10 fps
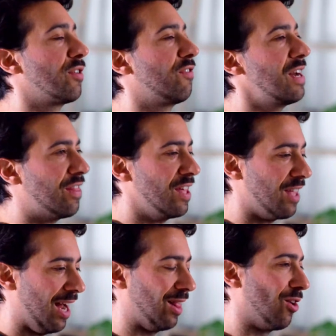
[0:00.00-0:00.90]
The other funny
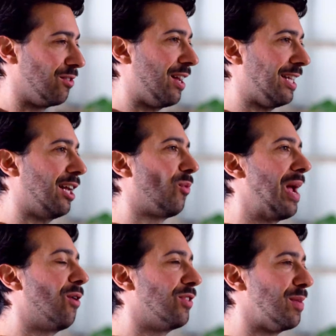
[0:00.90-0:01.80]
thing that I learned how to get
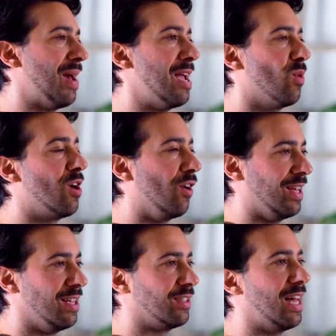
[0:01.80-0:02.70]
around the
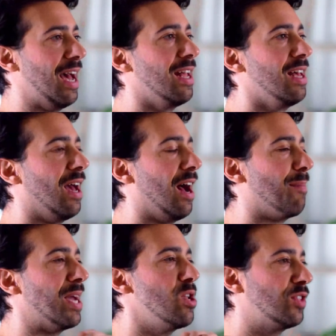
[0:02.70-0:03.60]
paywall is that
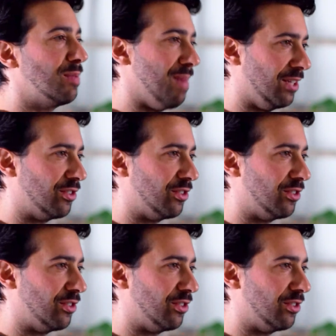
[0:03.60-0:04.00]
by using